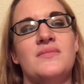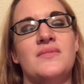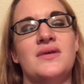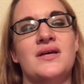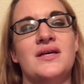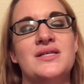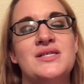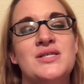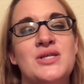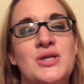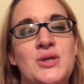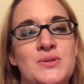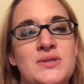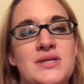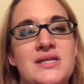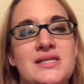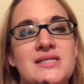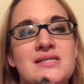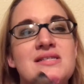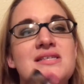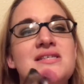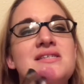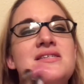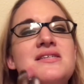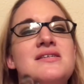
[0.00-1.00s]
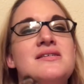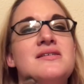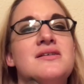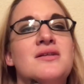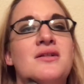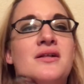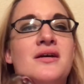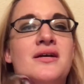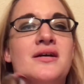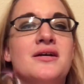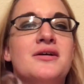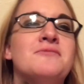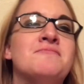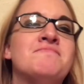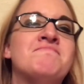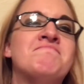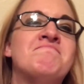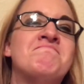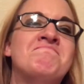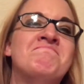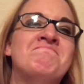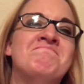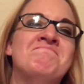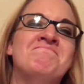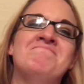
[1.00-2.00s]
Excuse us, this is Claire.
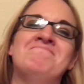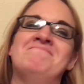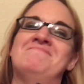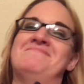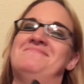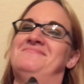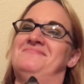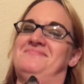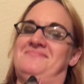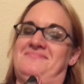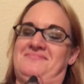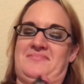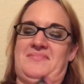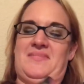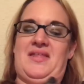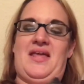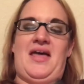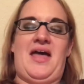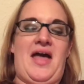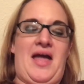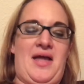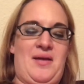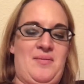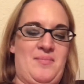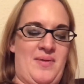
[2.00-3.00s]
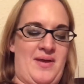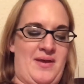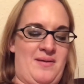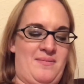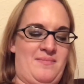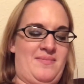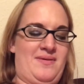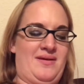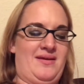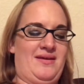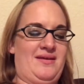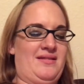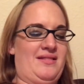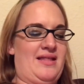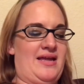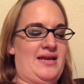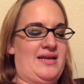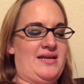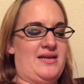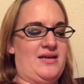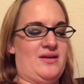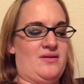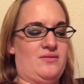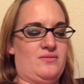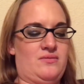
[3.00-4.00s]
Hi, baby, lay
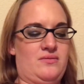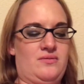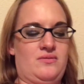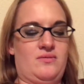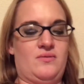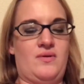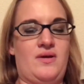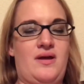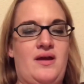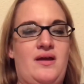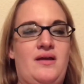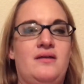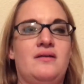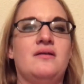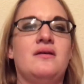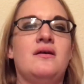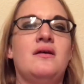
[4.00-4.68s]
down, okay?